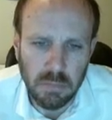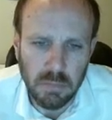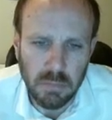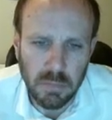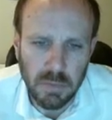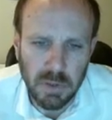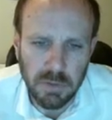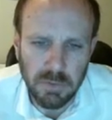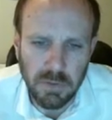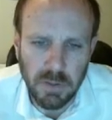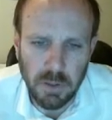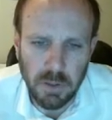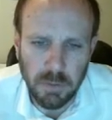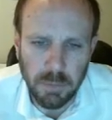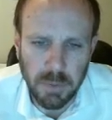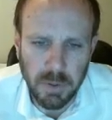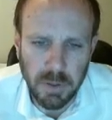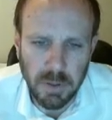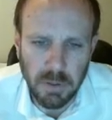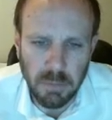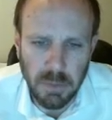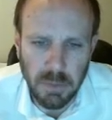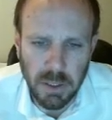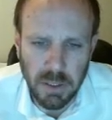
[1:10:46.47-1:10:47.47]

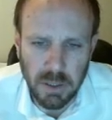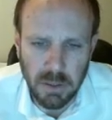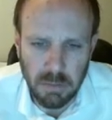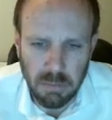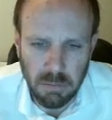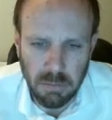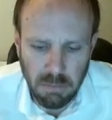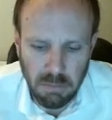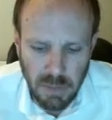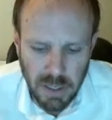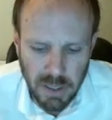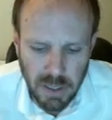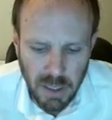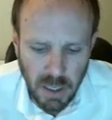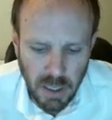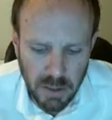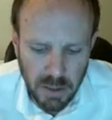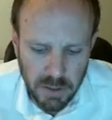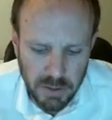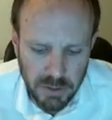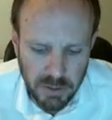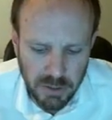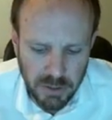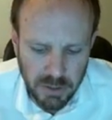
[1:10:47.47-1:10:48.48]
Developing my
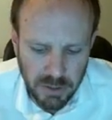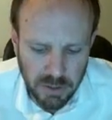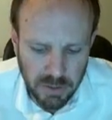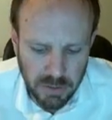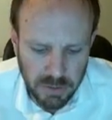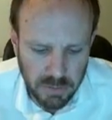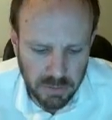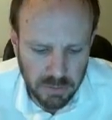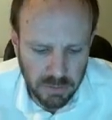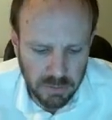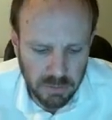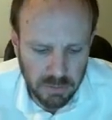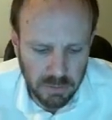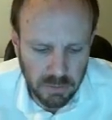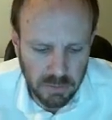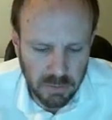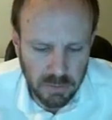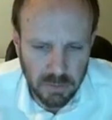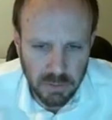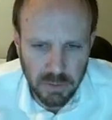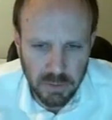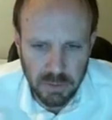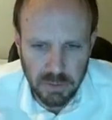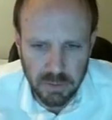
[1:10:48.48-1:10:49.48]
knowledge.
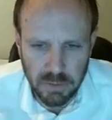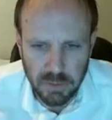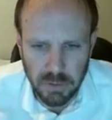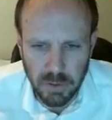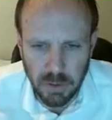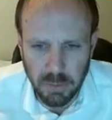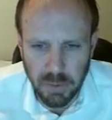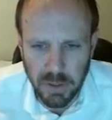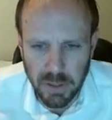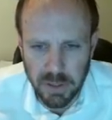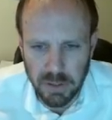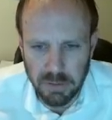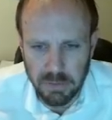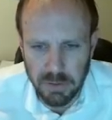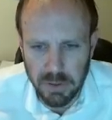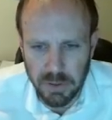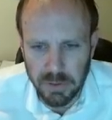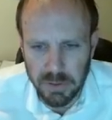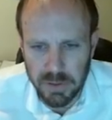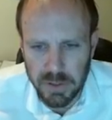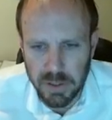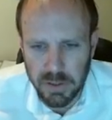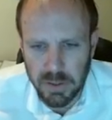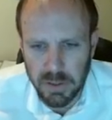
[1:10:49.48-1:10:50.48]
Nobody ever
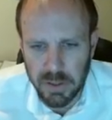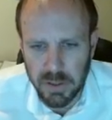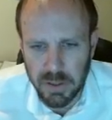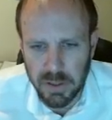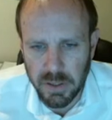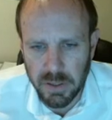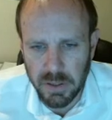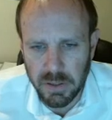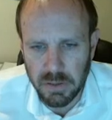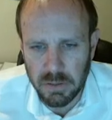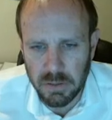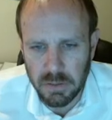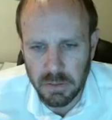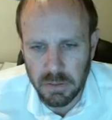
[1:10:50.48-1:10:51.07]
knows anything.